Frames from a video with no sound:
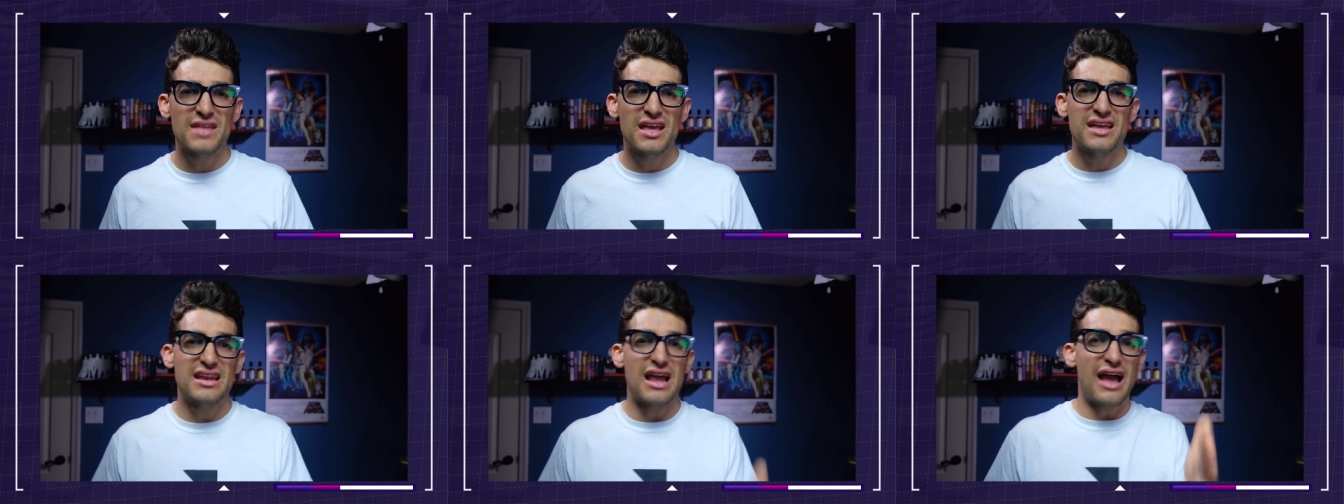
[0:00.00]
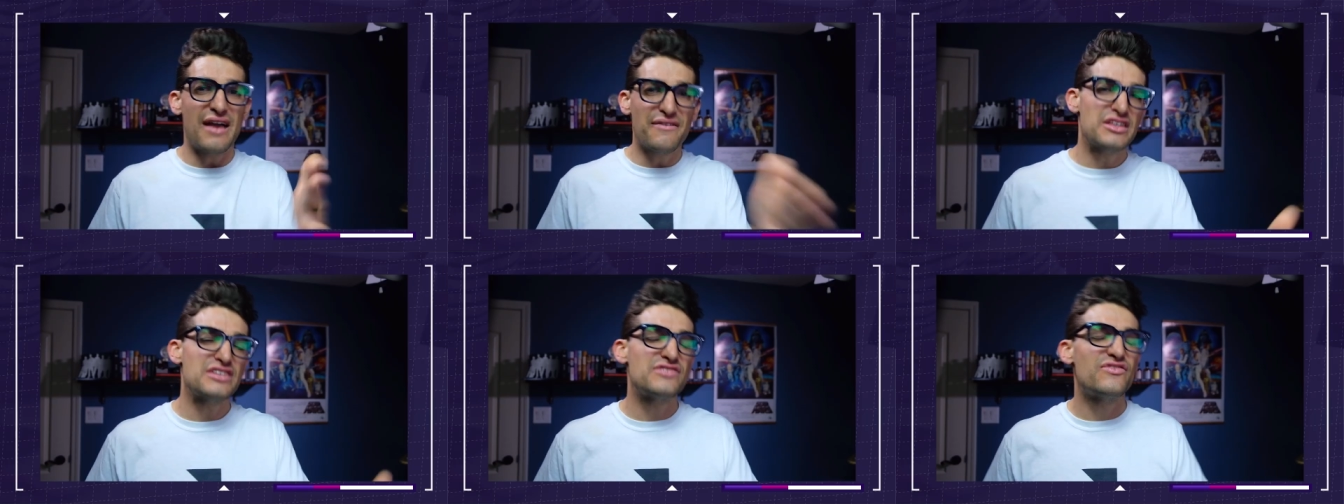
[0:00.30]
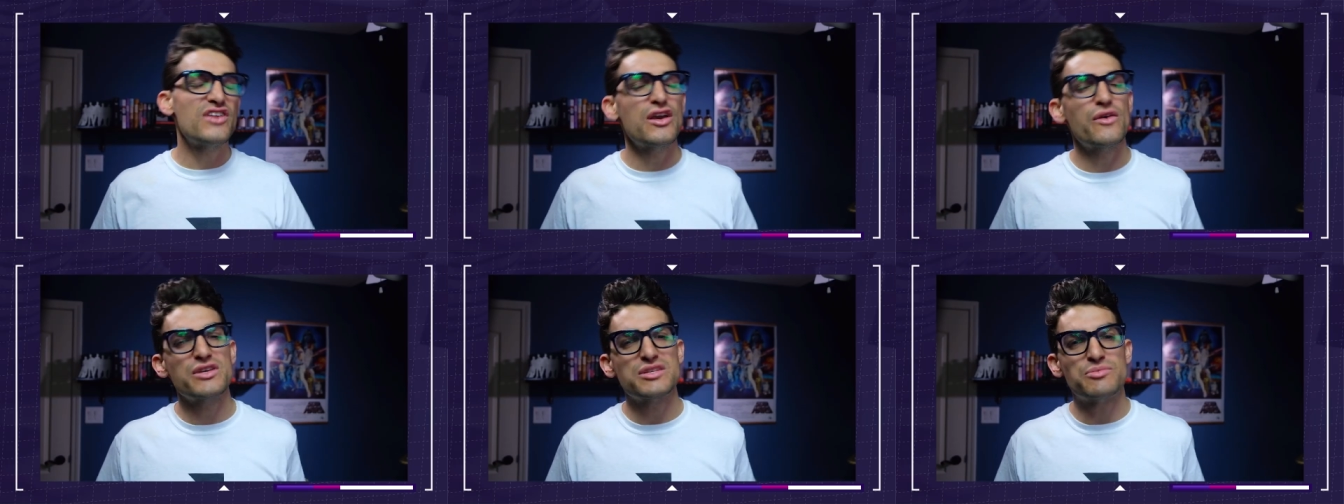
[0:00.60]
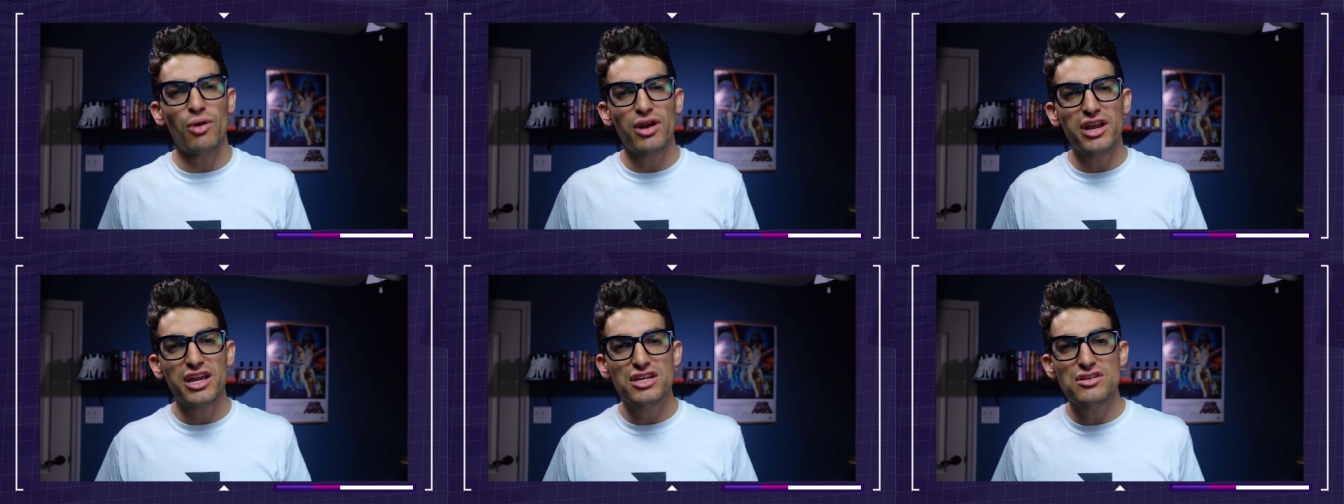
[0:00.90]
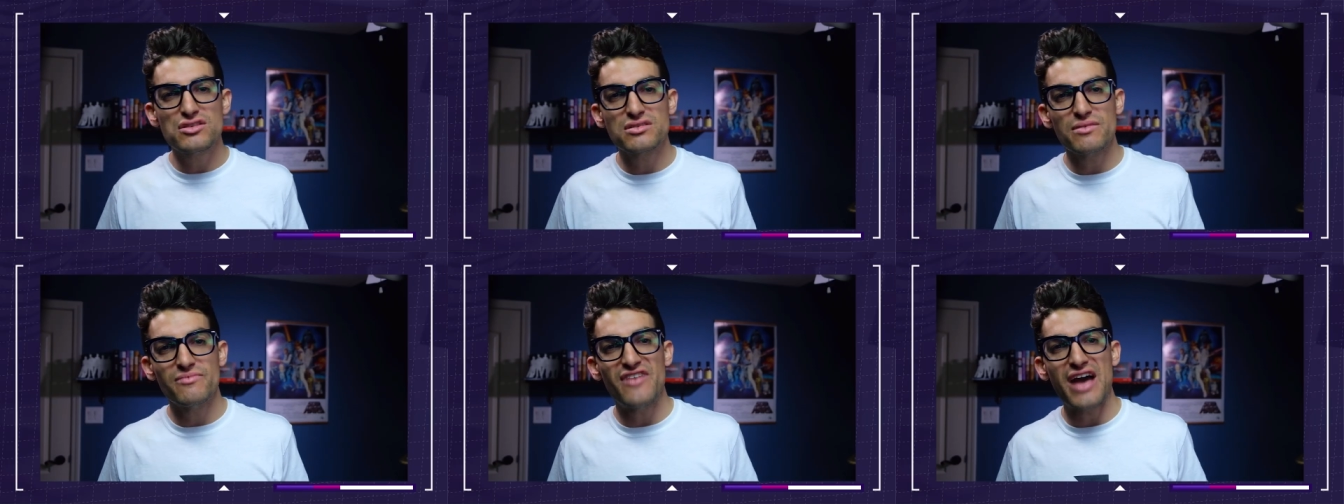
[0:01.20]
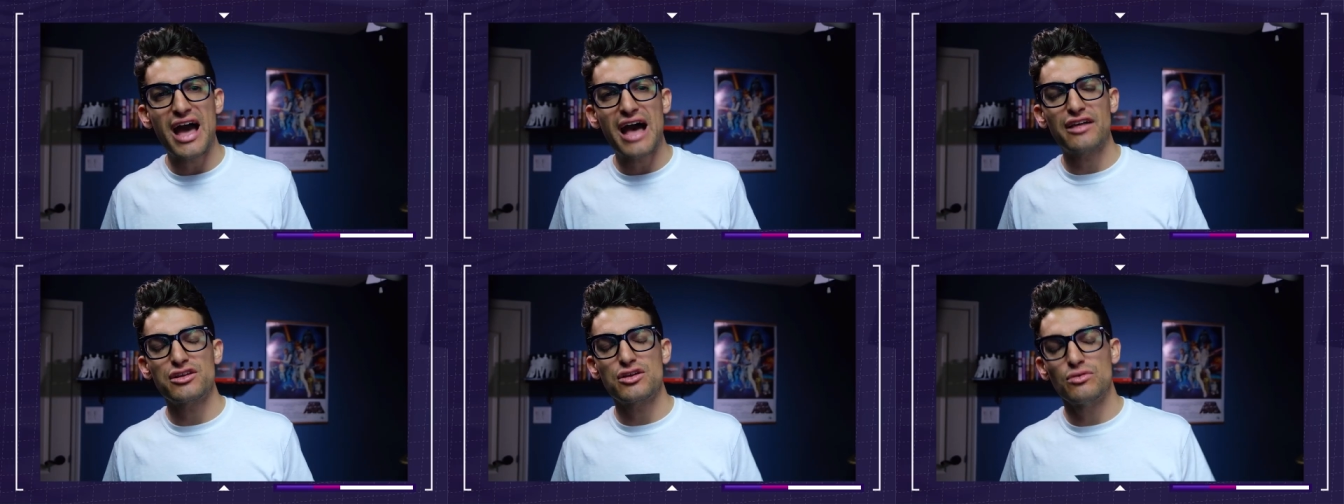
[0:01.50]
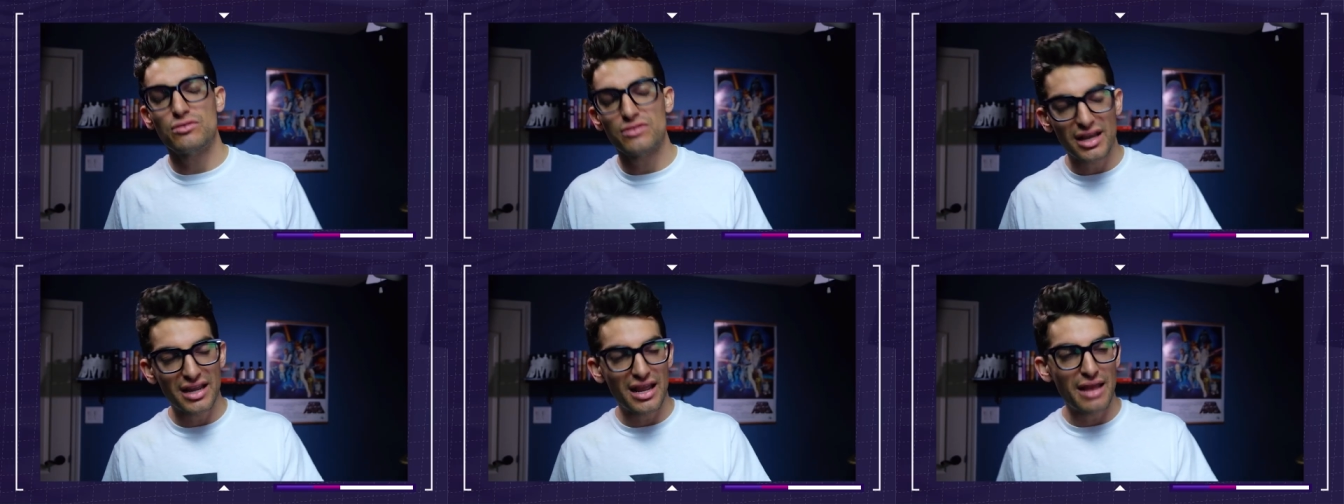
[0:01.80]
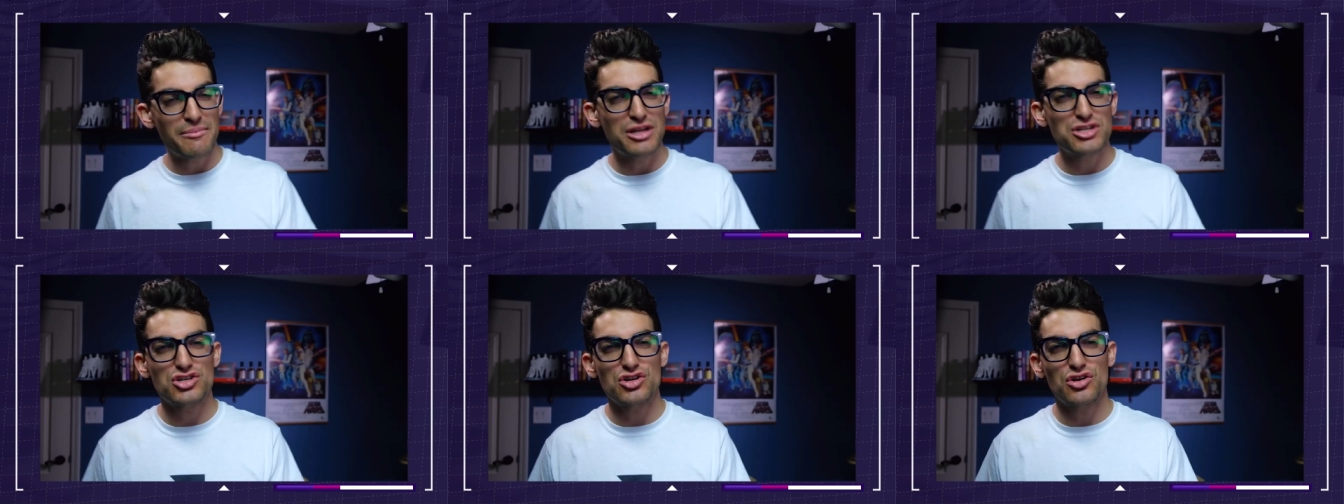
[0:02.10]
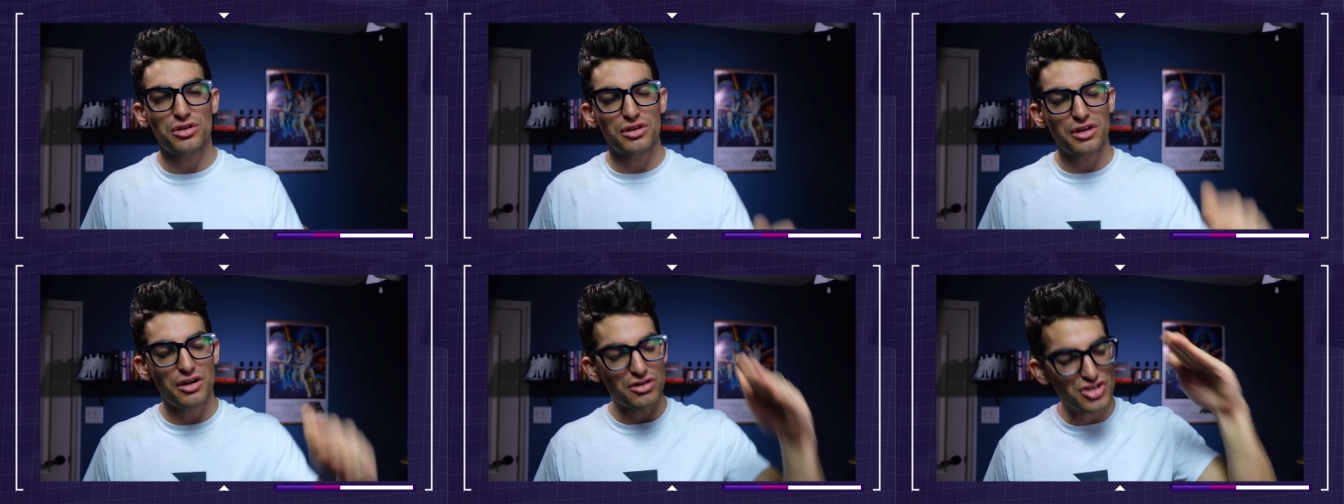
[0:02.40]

Now, if this video is bringing you some value, like I mentioned earlier,